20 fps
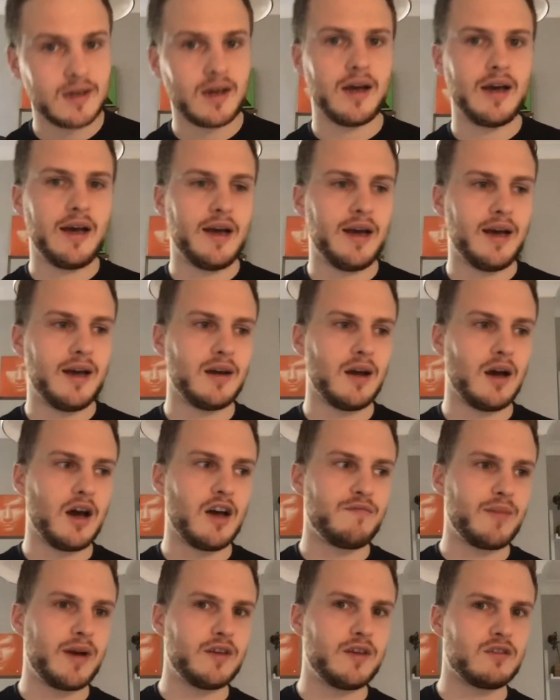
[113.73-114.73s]
and
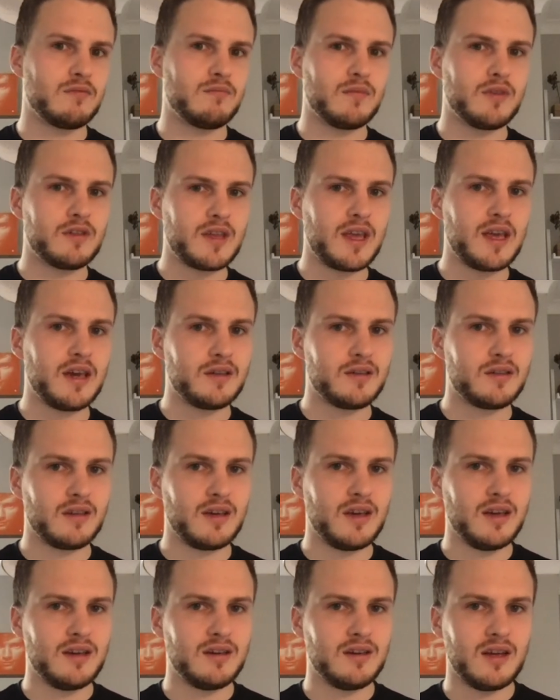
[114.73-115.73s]
I've made some mistakes
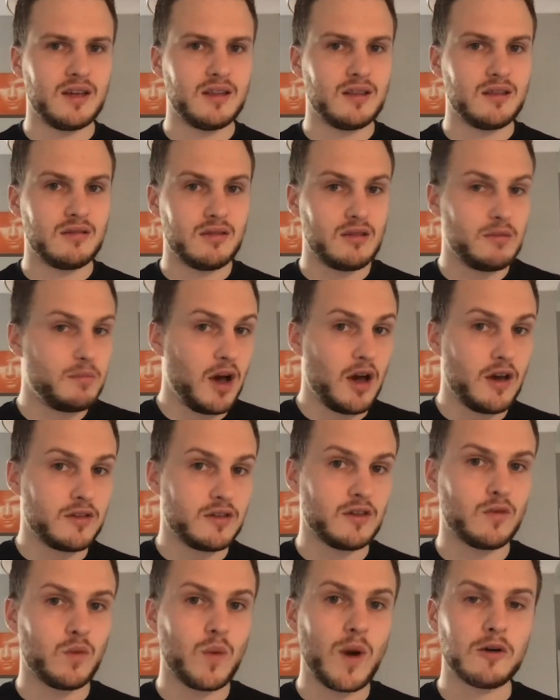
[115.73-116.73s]
in the
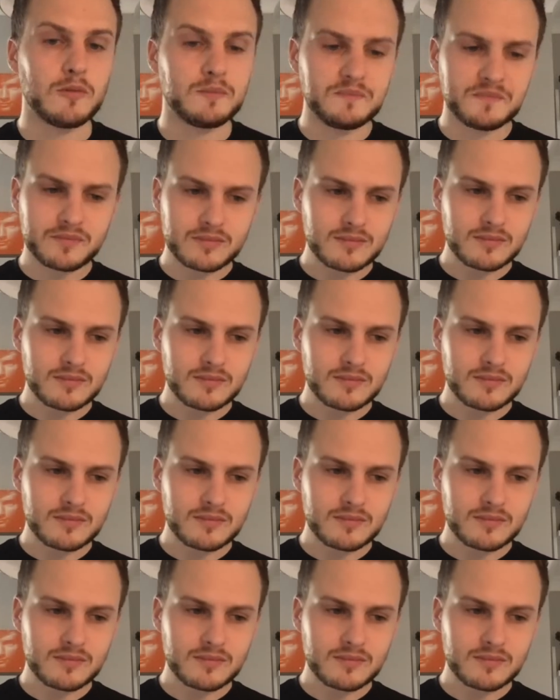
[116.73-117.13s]
past as well,